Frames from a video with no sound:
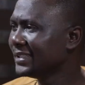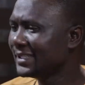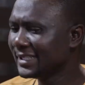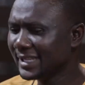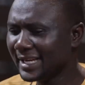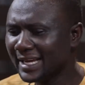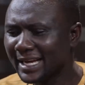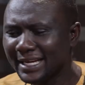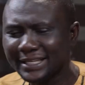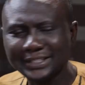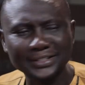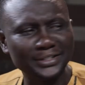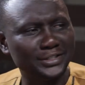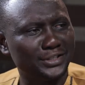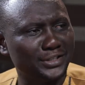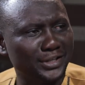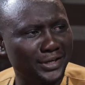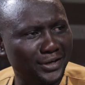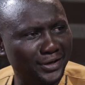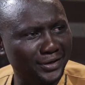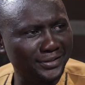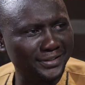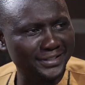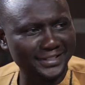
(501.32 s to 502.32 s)
they
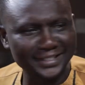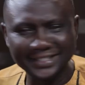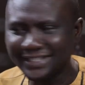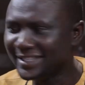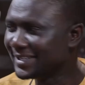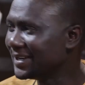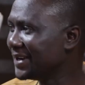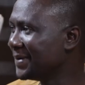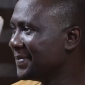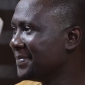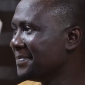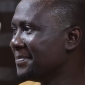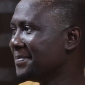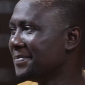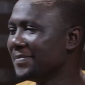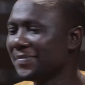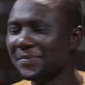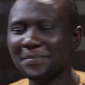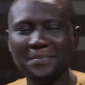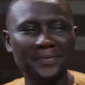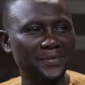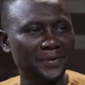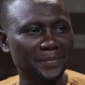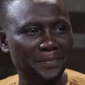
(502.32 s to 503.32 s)
endured
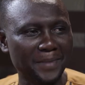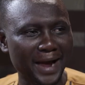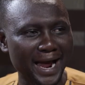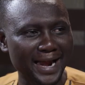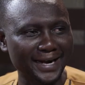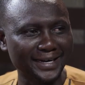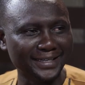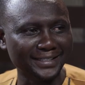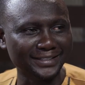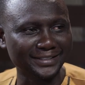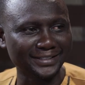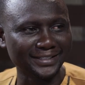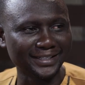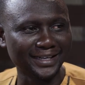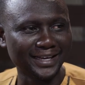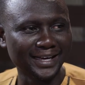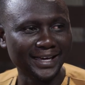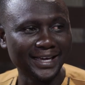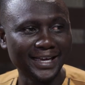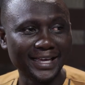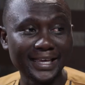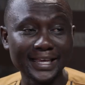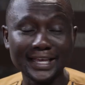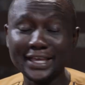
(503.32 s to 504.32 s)
the marriage,
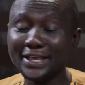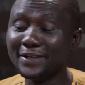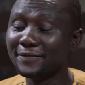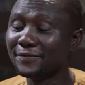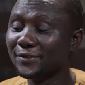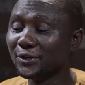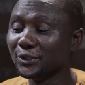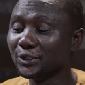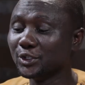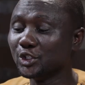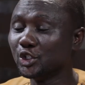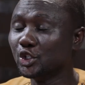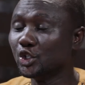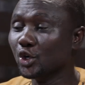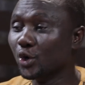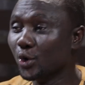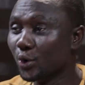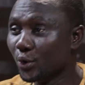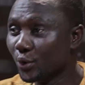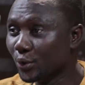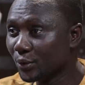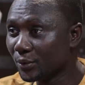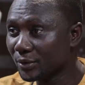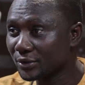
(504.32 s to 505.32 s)
even
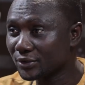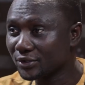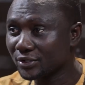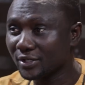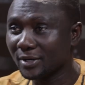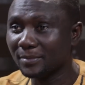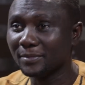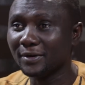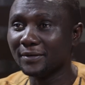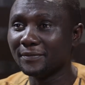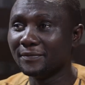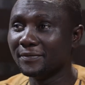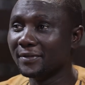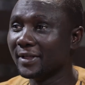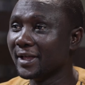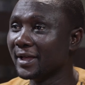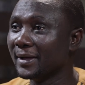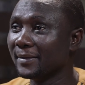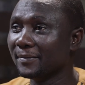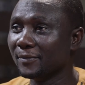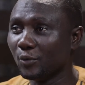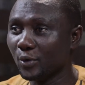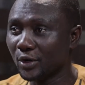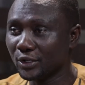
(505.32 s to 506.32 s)
though some of
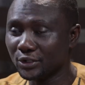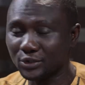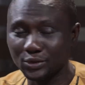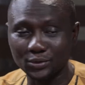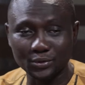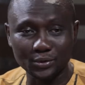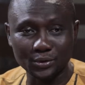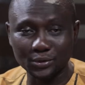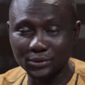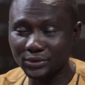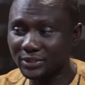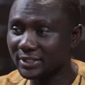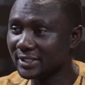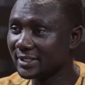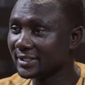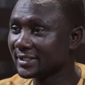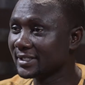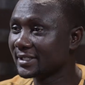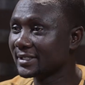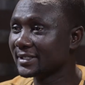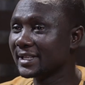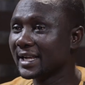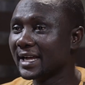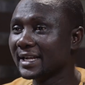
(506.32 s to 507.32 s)
them, what you notice
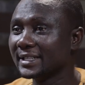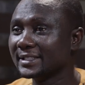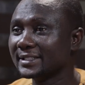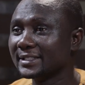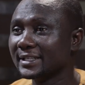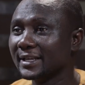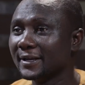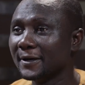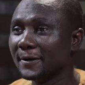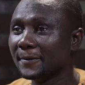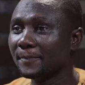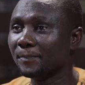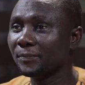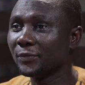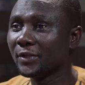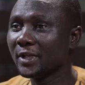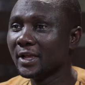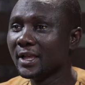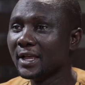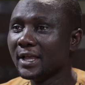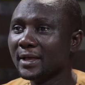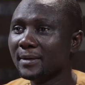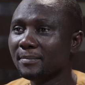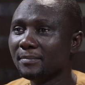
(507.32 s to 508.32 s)
is that
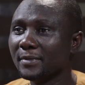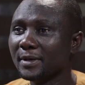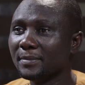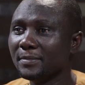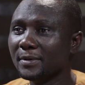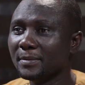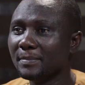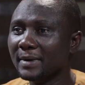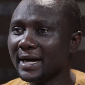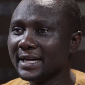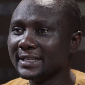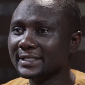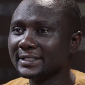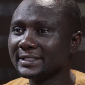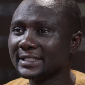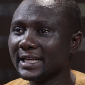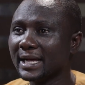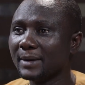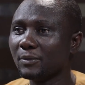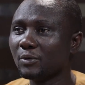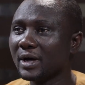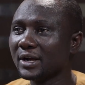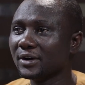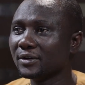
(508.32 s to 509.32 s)
maybe by the
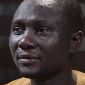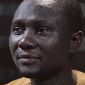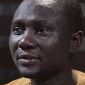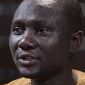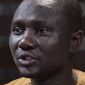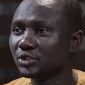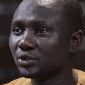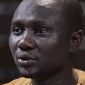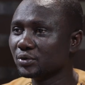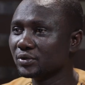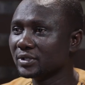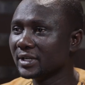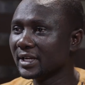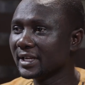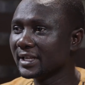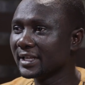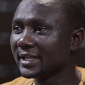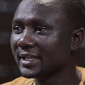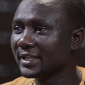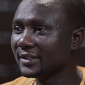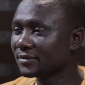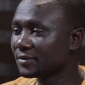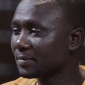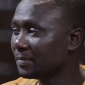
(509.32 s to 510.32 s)
time one of the
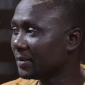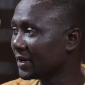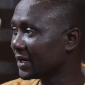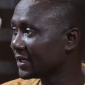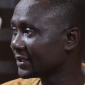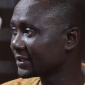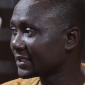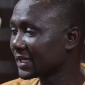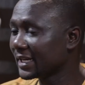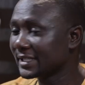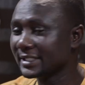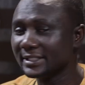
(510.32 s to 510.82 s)
children gives birth